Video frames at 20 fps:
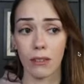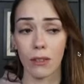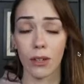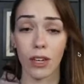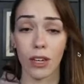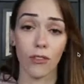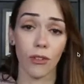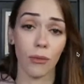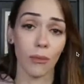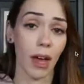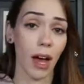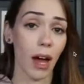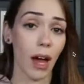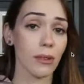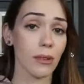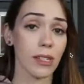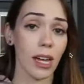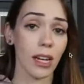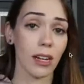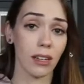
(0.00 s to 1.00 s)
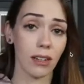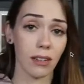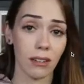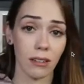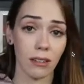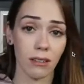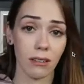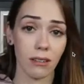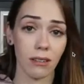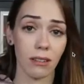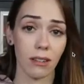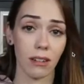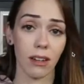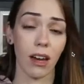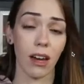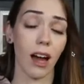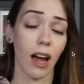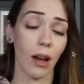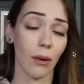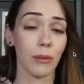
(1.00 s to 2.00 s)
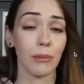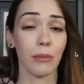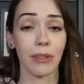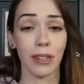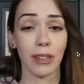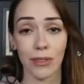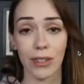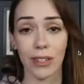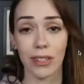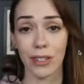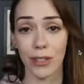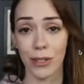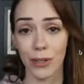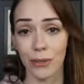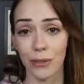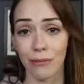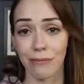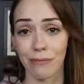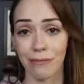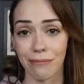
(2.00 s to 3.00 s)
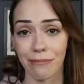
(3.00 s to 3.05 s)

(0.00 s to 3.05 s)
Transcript: looking from the outside in, I would believe it too.